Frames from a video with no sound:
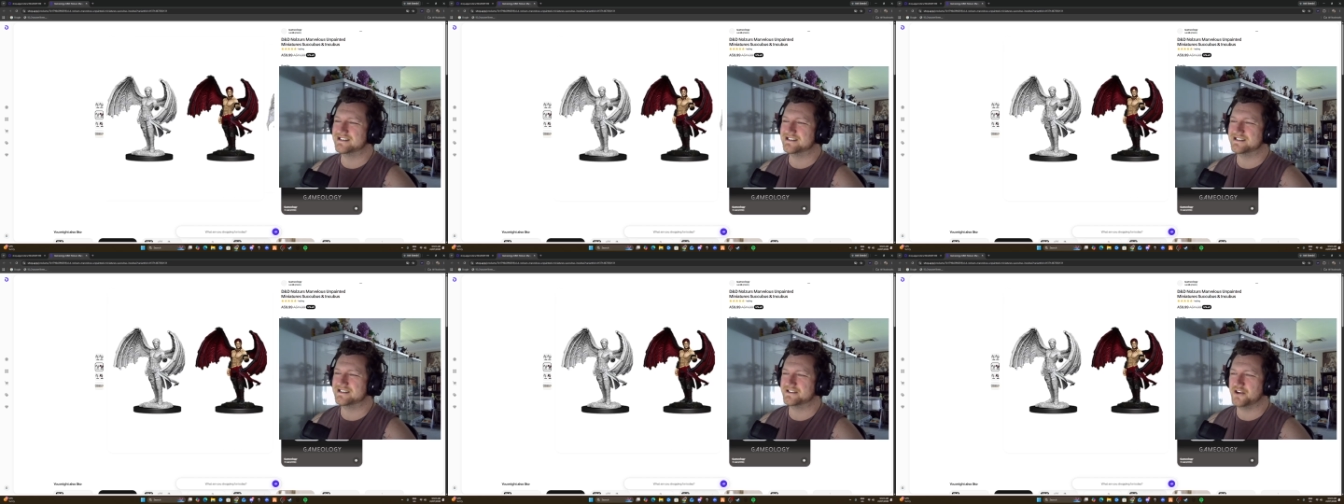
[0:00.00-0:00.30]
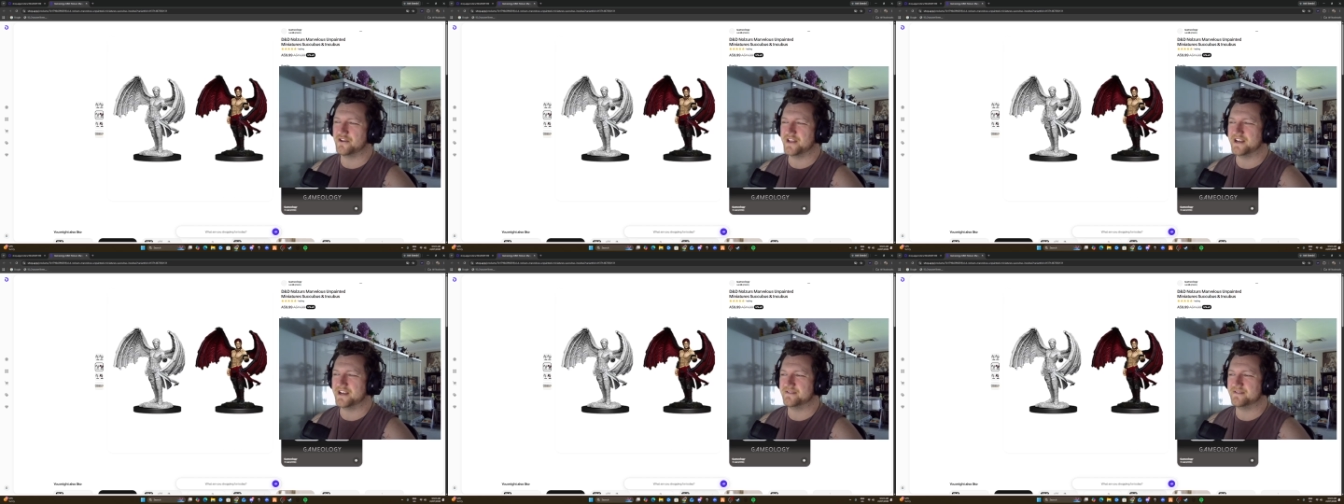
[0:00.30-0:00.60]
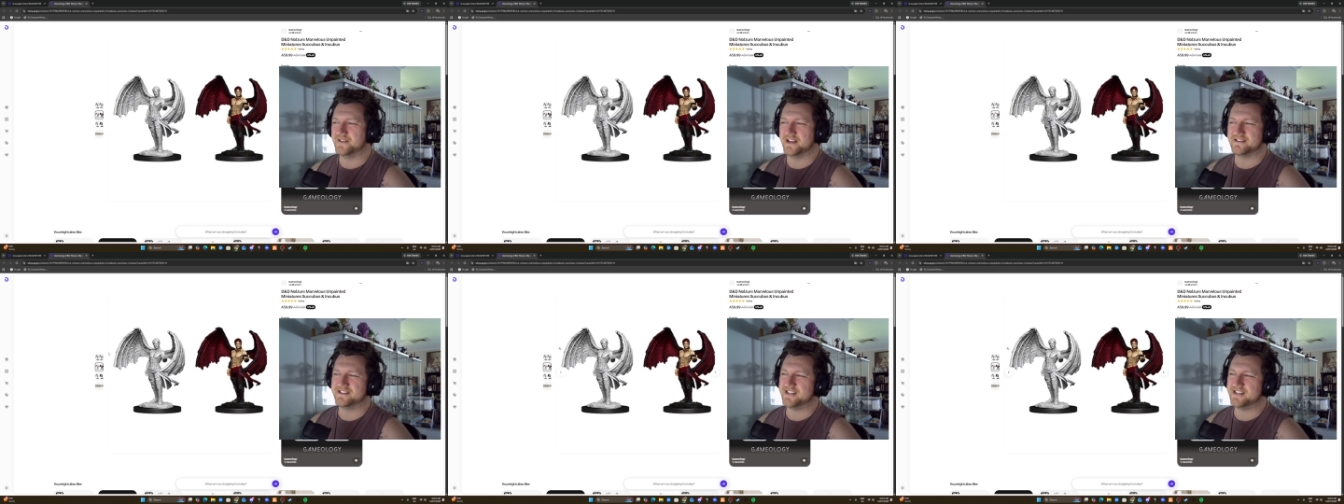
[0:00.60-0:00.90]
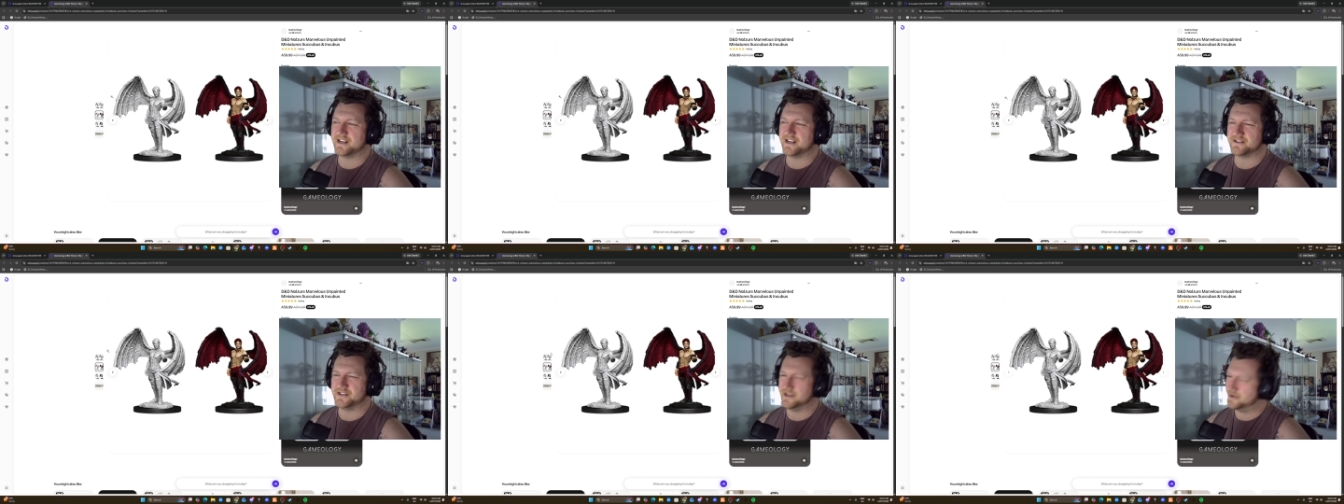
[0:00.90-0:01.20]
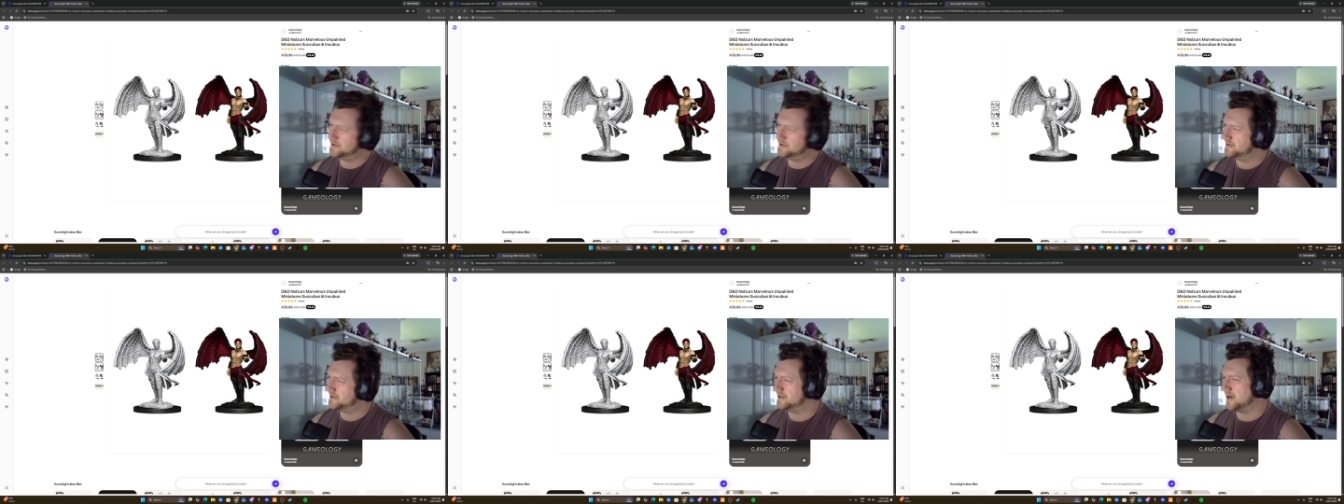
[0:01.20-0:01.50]
No, they're sexy
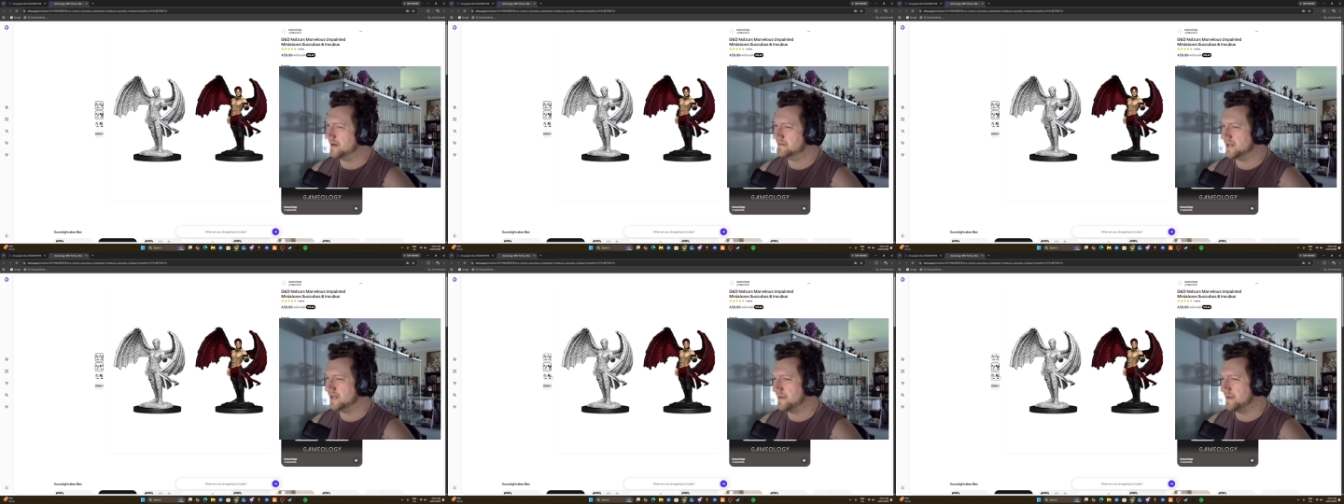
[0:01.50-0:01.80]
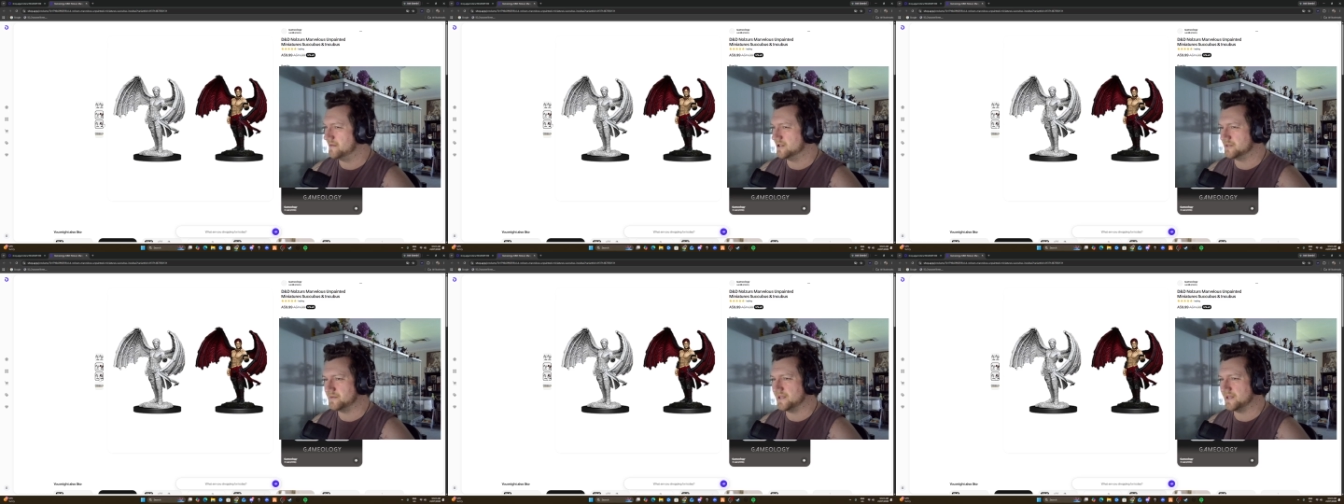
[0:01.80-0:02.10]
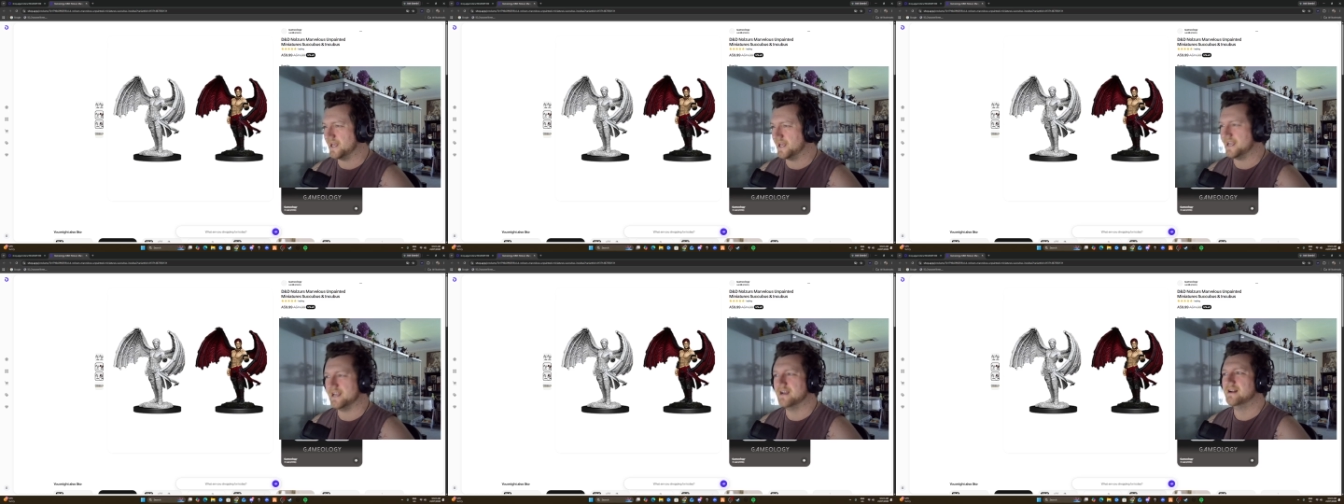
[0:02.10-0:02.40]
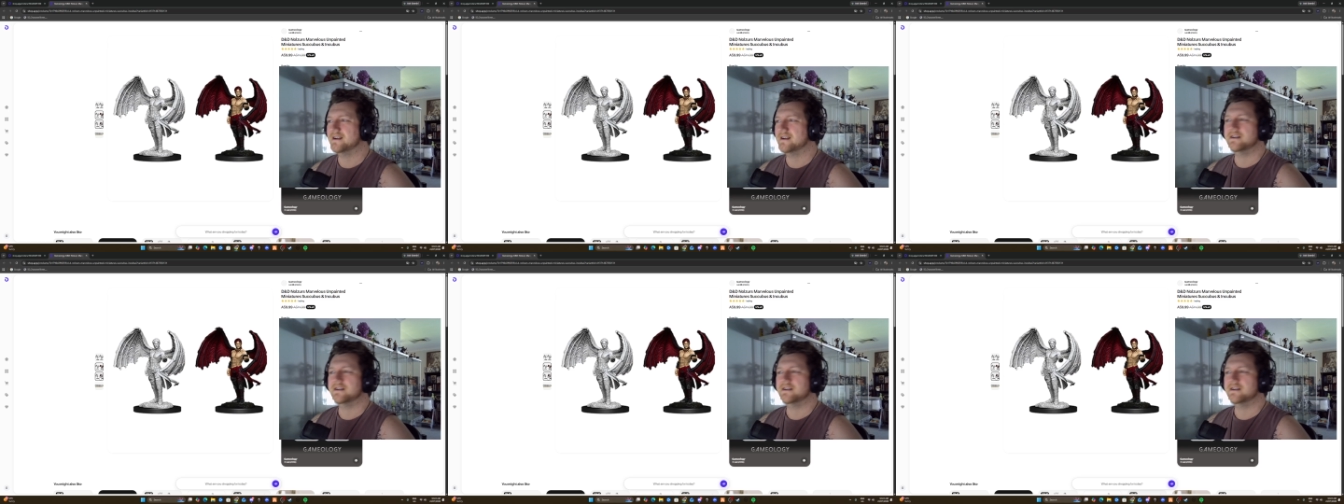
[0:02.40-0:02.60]
good time demons, but they